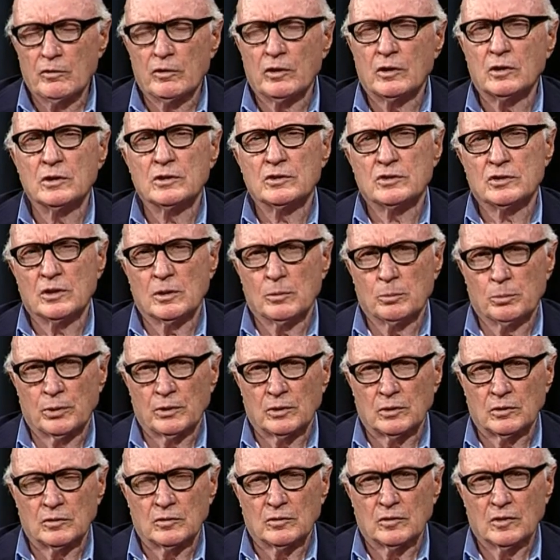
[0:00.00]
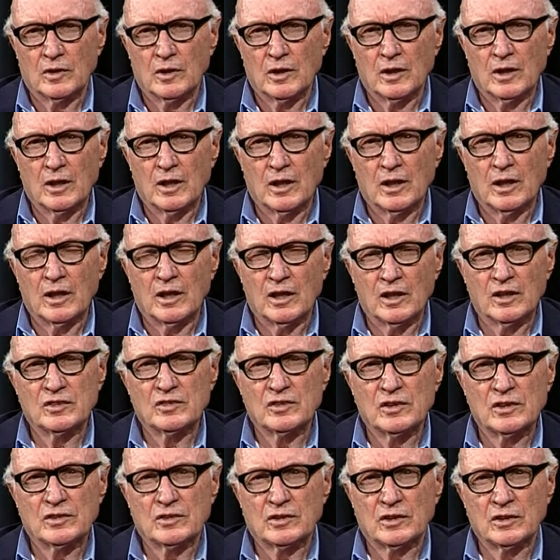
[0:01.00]
very simple.
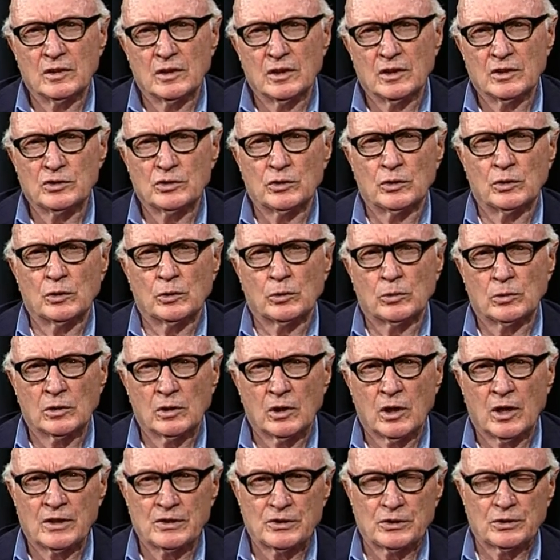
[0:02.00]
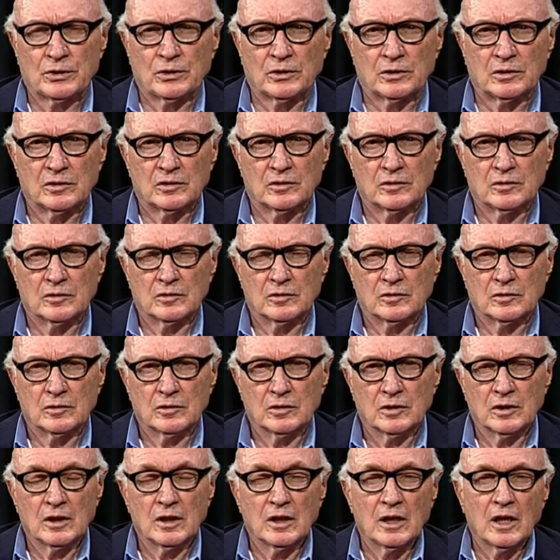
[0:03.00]
Is this condition neurological?
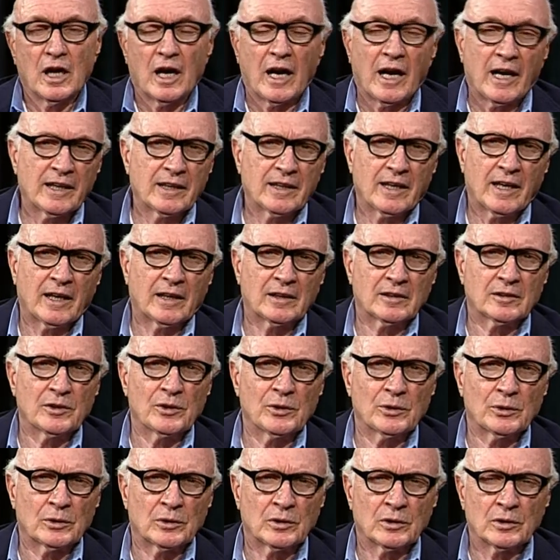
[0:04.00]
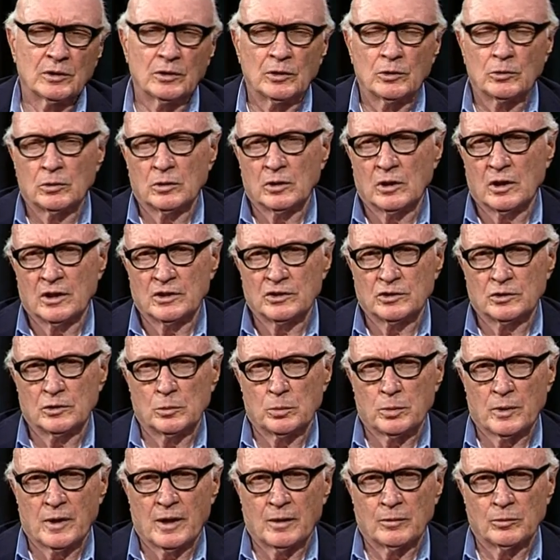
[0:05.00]
I can't cure a
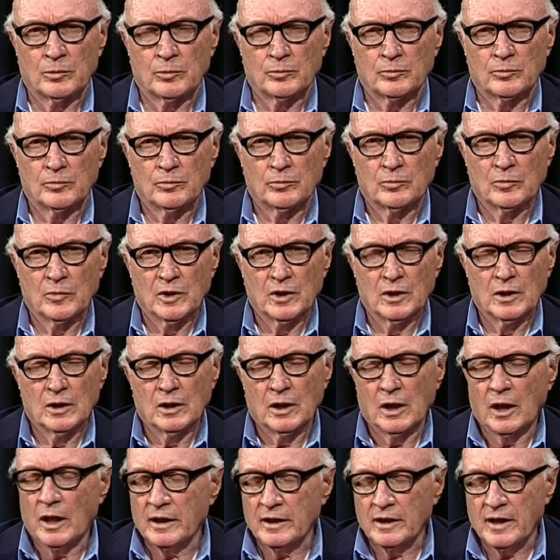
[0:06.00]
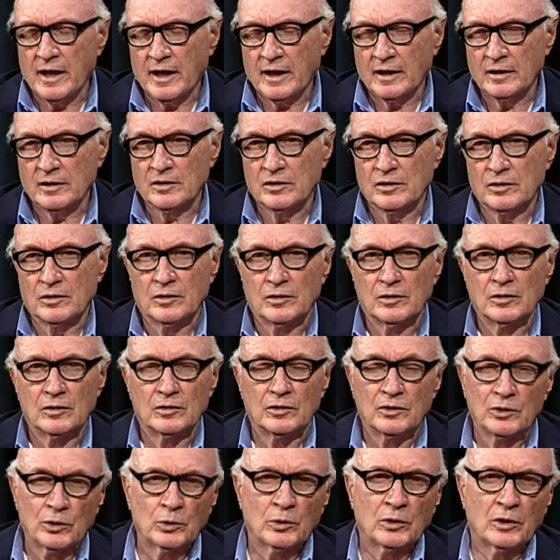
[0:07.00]
neurological problem. I can't
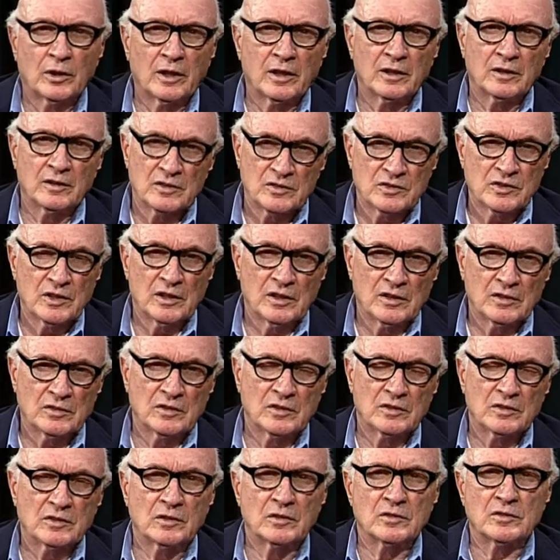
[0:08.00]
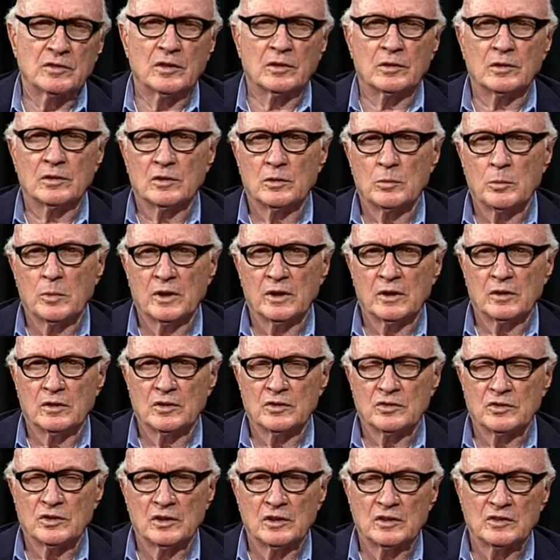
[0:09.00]
cure a disease. It's considered to be a
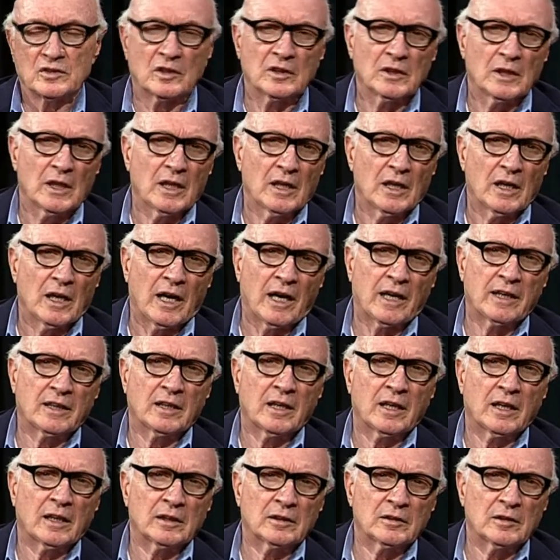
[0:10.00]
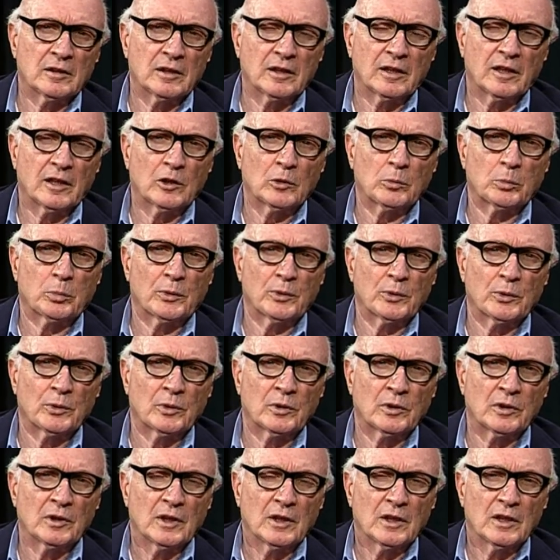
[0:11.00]
disease. I can't help
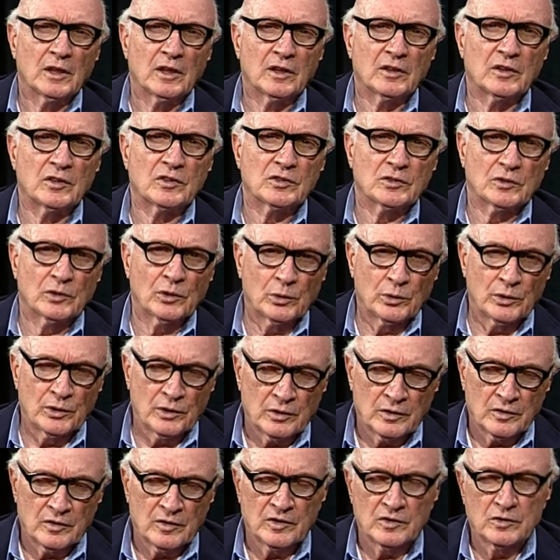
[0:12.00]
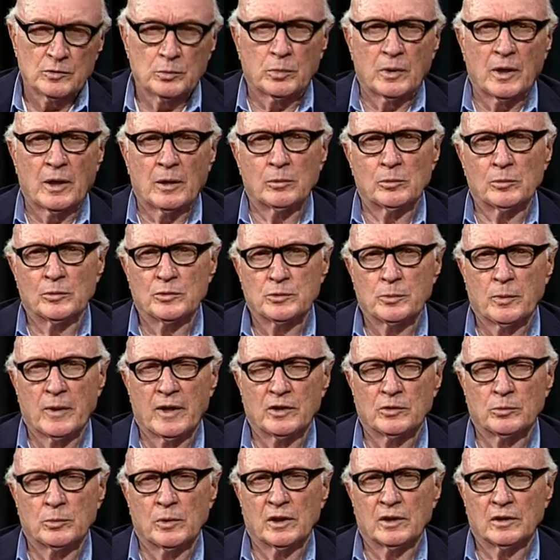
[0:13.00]
cure a dystonia. This problem,
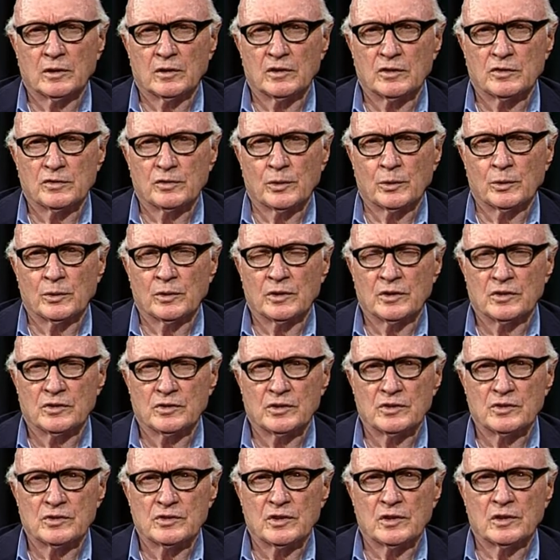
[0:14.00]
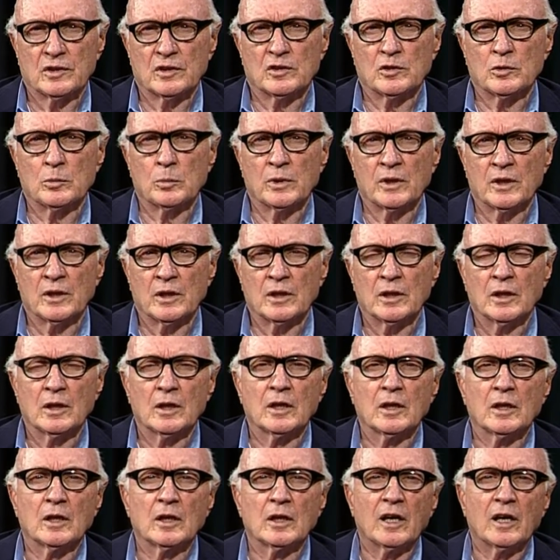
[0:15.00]
spasmodic dysphonia, is considered to be
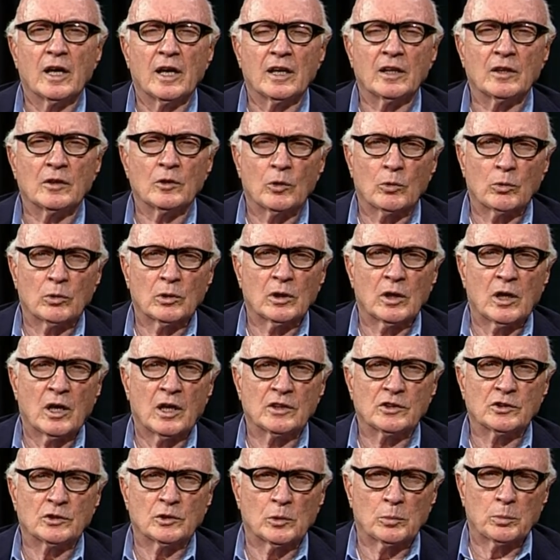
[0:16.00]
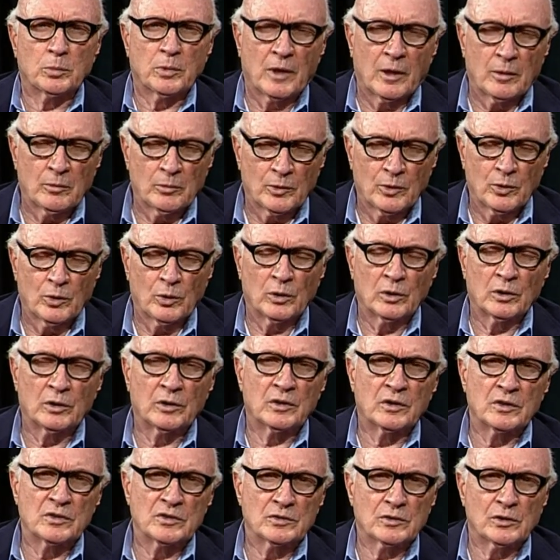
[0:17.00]
a neurological problem
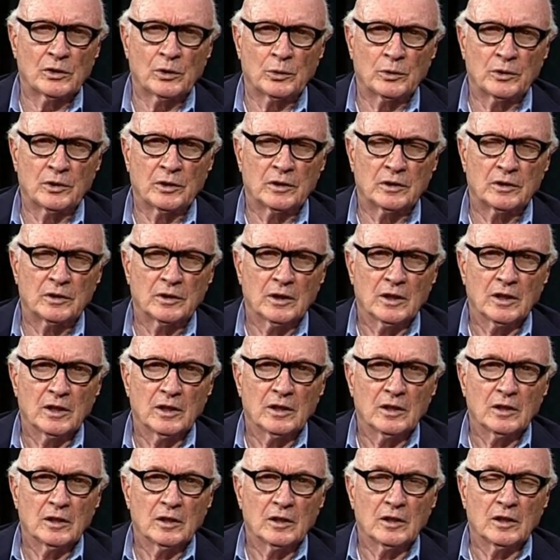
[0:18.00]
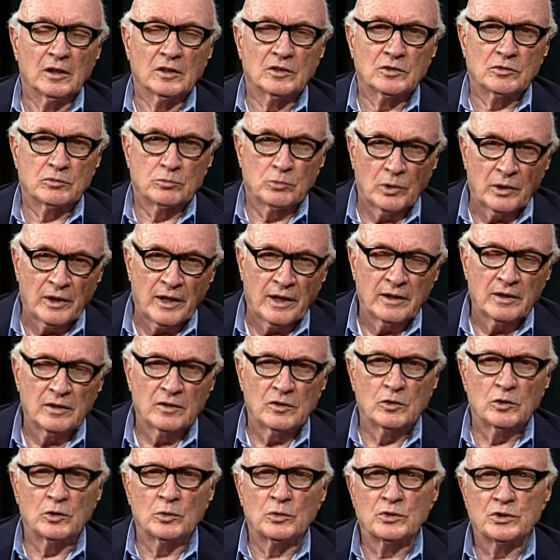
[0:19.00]
called a dystonia. It's
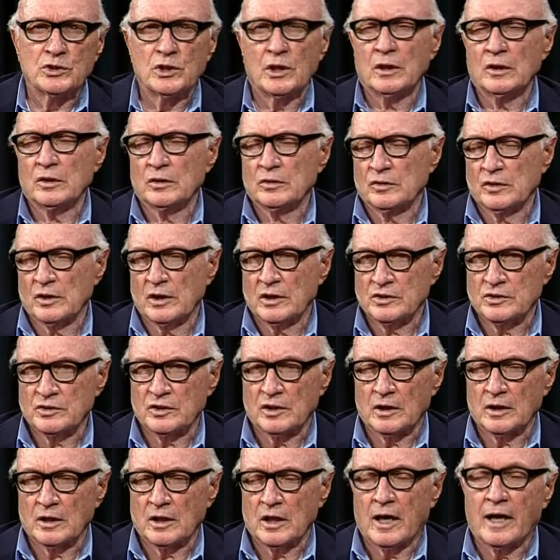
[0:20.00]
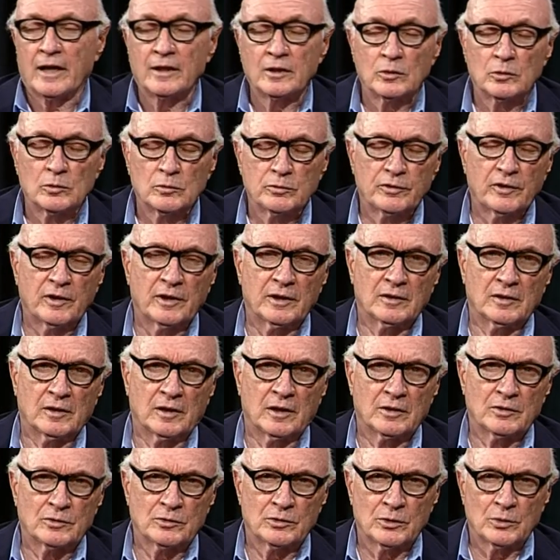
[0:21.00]
related to genes, they say. I don't find
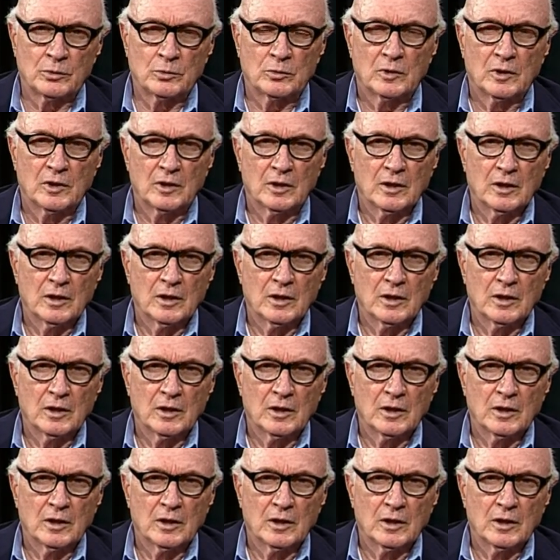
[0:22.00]
that true.